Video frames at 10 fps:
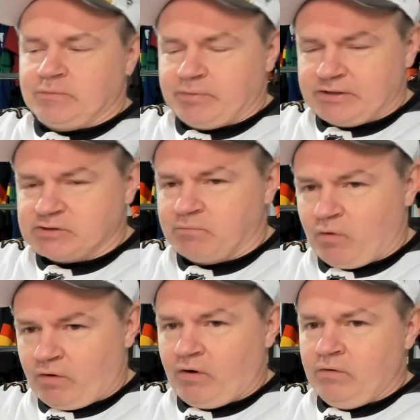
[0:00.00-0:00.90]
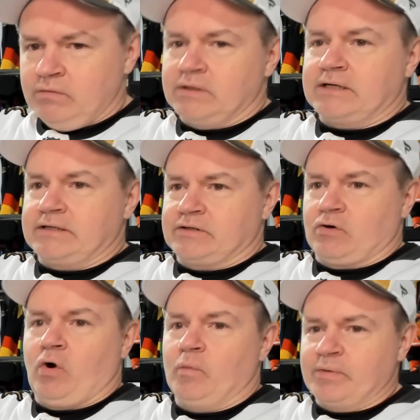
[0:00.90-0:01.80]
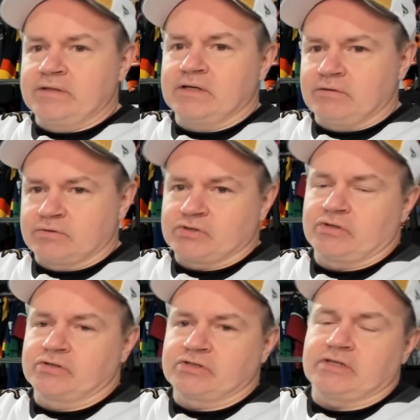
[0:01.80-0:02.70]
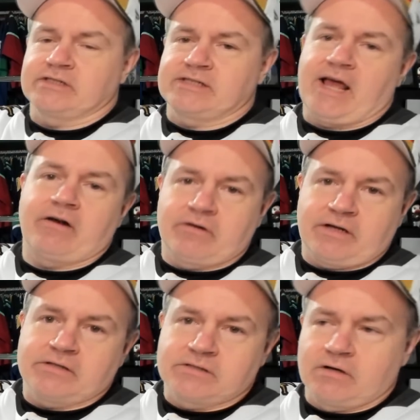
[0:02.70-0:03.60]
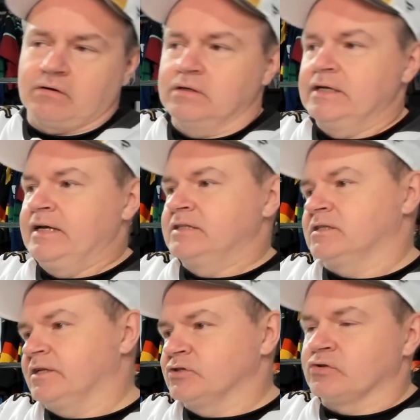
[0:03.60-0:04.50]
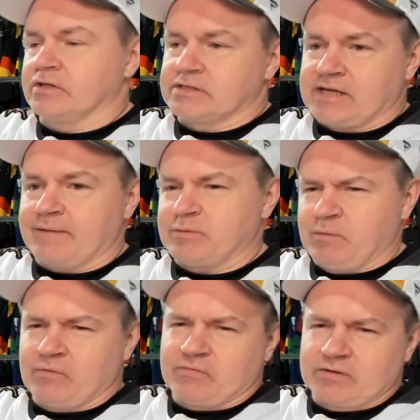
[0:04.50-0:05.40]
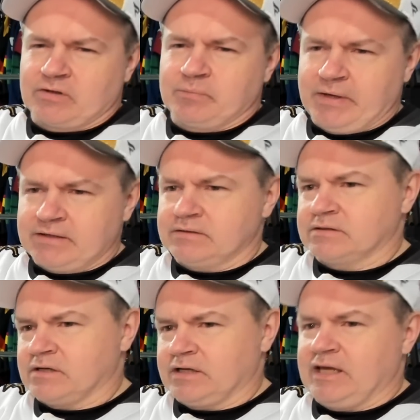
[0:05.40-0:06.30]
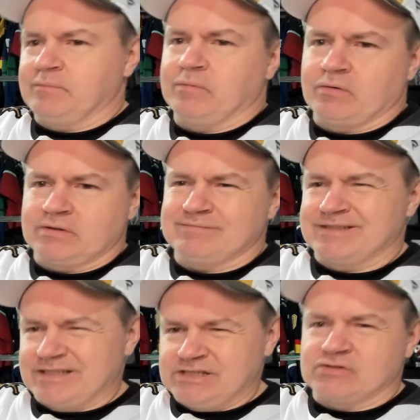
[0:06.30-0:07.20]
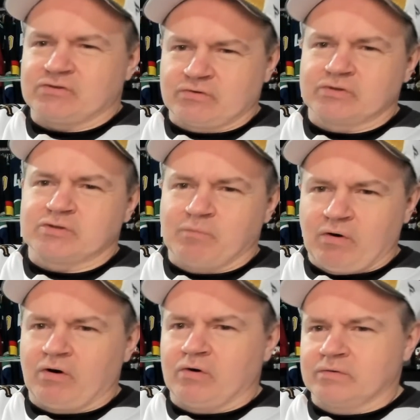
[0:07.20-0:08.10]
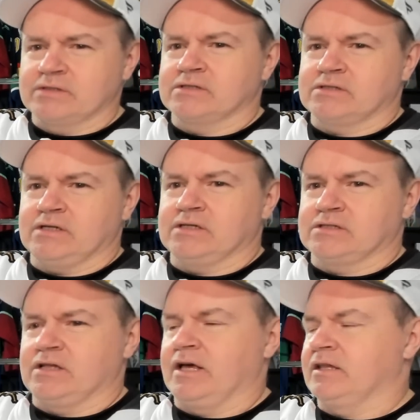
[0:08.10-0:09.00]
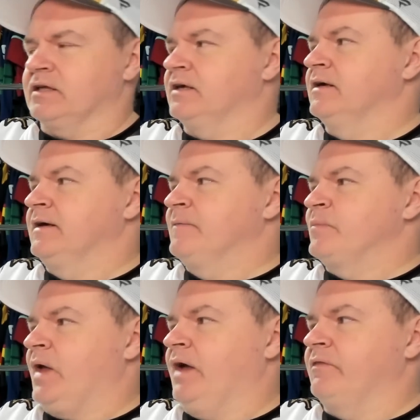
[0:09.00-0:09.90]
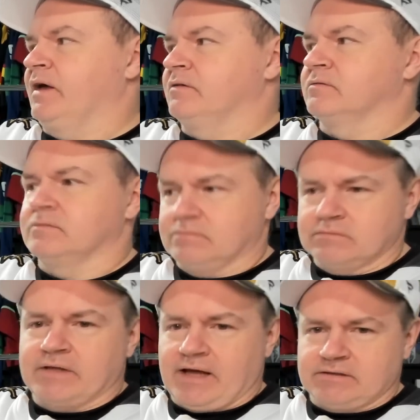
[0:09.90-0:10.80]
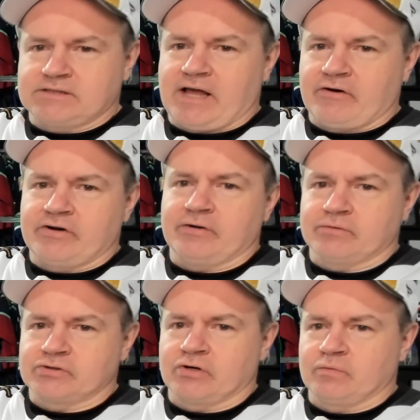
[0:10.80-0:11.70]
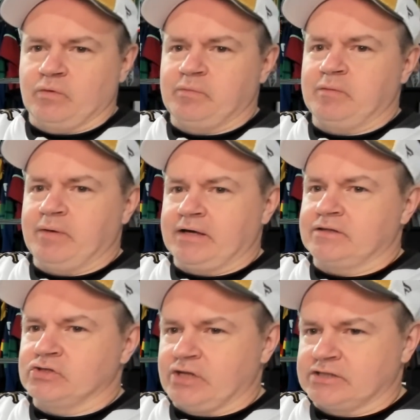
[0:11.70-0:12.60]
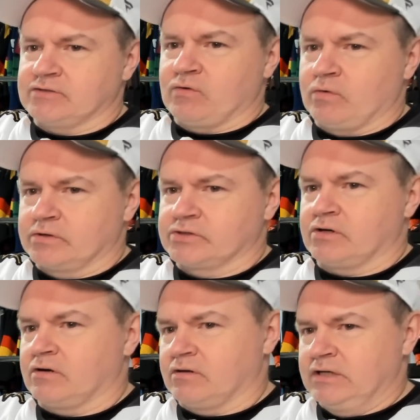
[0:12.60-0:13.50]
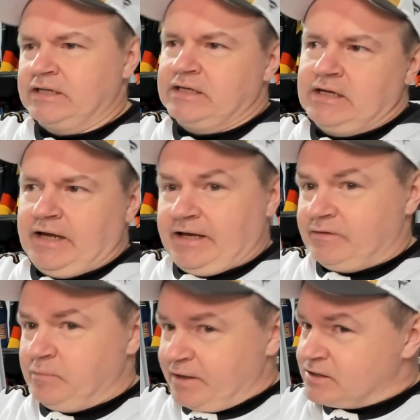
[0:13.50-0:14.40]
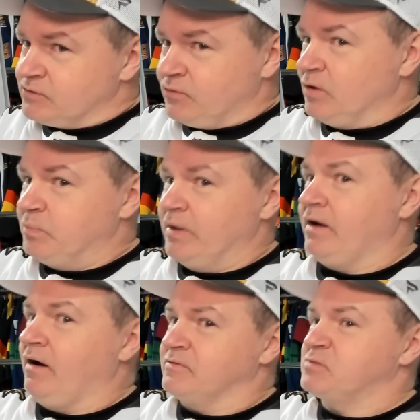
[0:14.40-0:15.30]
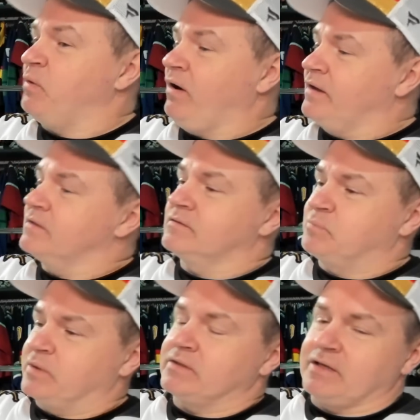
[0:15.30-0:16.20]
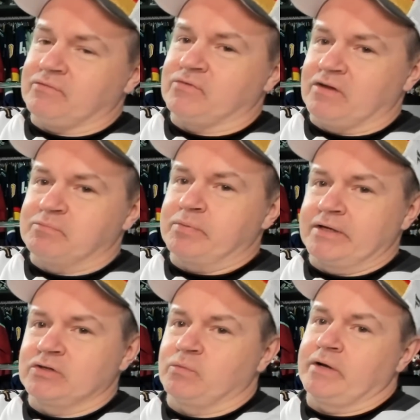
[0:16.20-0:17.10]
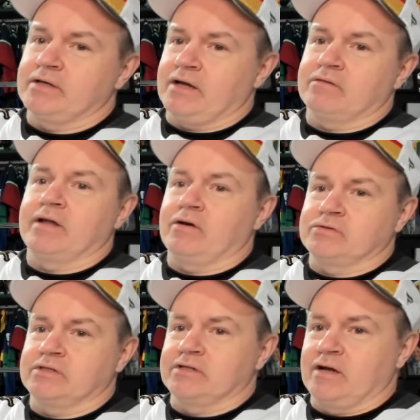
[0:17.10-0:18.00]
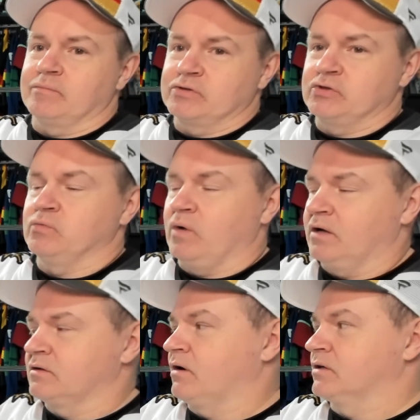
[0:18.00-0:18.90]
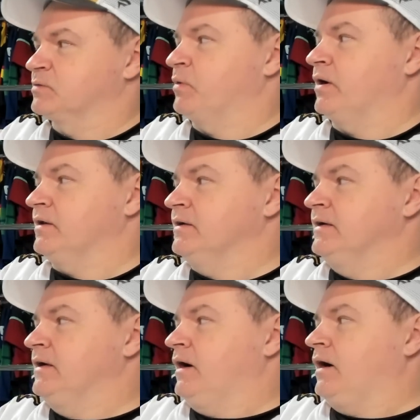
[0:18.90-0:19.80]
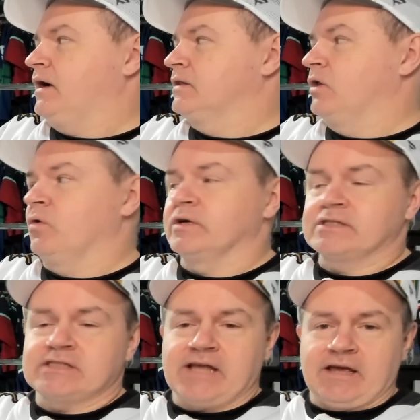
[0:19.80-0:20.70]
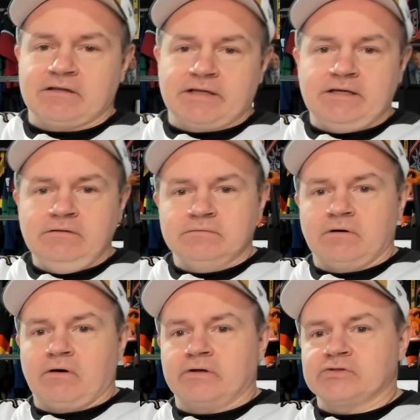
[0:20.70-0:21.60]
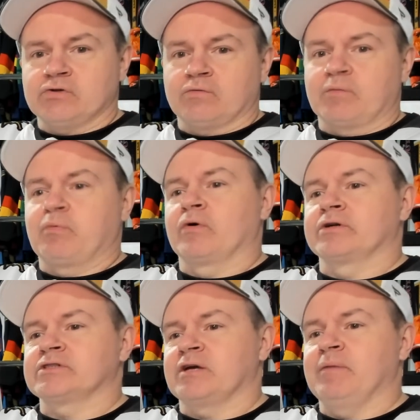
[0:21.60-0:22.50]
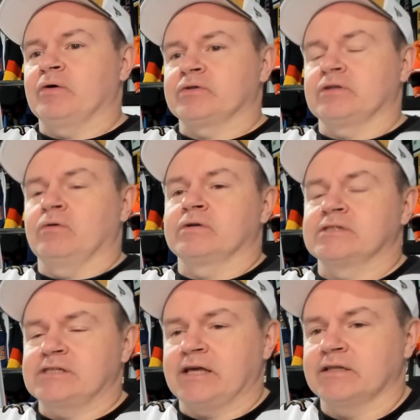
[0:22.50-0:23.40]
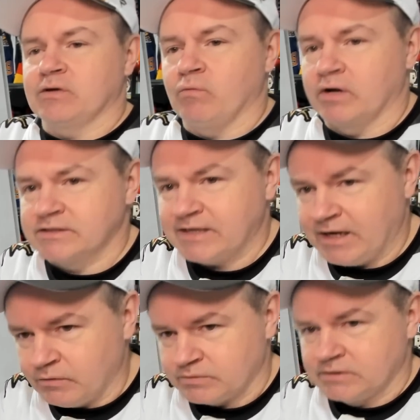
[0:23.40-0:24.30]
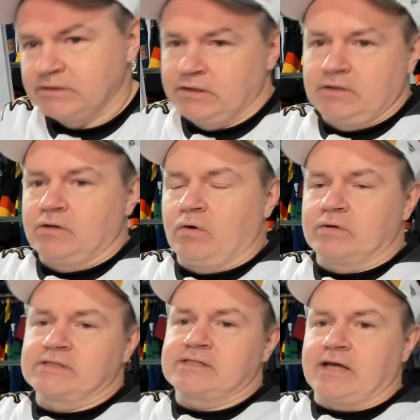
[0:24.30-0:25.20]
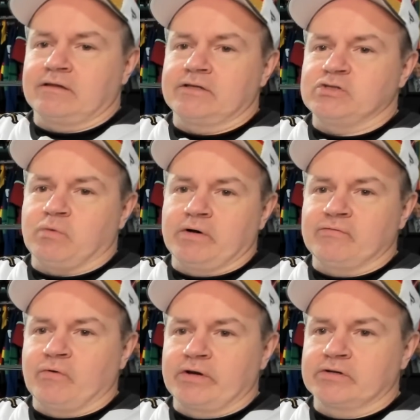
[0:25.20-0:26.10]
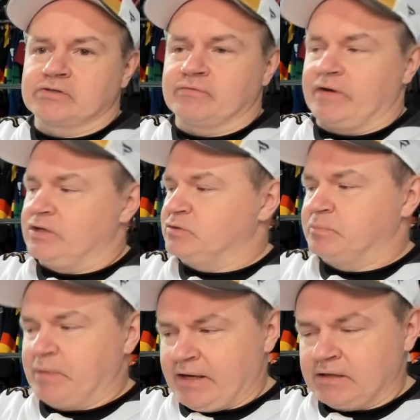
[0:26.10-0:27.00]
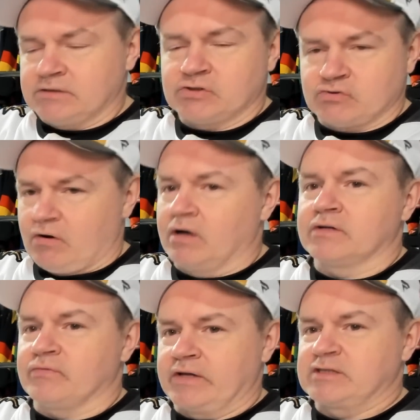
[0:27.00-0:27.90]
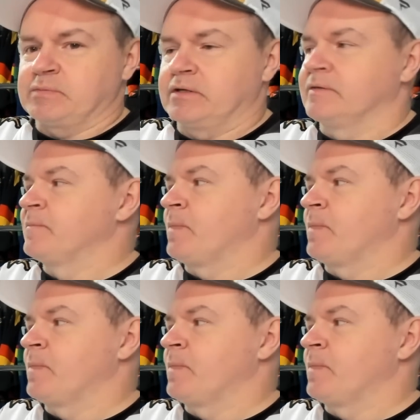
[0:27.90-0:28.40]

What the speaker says: to play tomorrow. They're hoping that he returns on Saturday. So it's an injury that's kept him out for a little bit. It's going to keep him out at least through tomorrow is likely. And then that Saturday return would be big. The Jets, of course, are in the mix for a playoff spot, but they've played their way down now to the number two wild card spot. Logan Stanley, also a report has come out that Logan Stanley wants out. Logan Stanley, 24 years of age, big, strong defenseman,